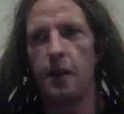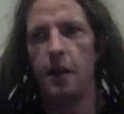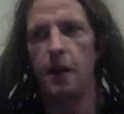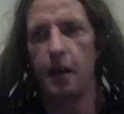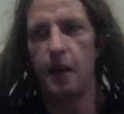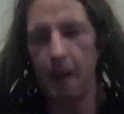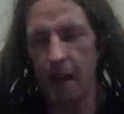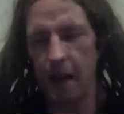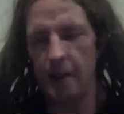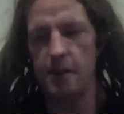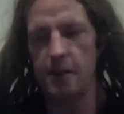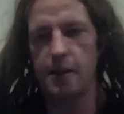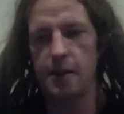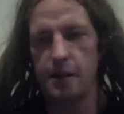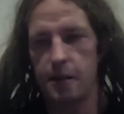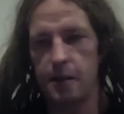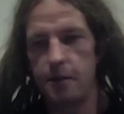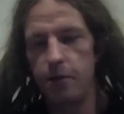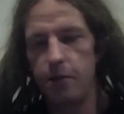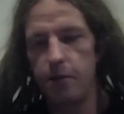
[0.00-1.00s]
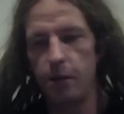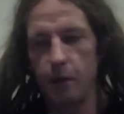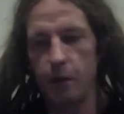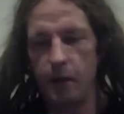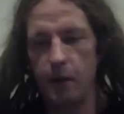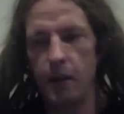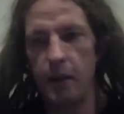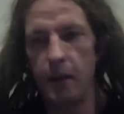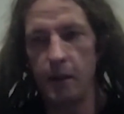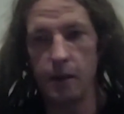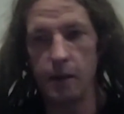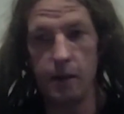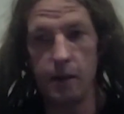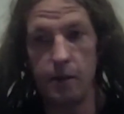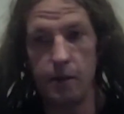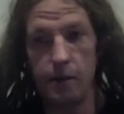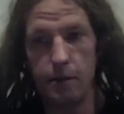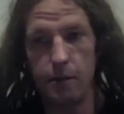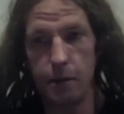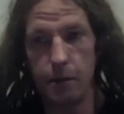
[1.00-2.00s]
against
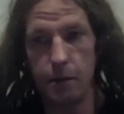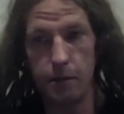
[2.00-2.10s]
probably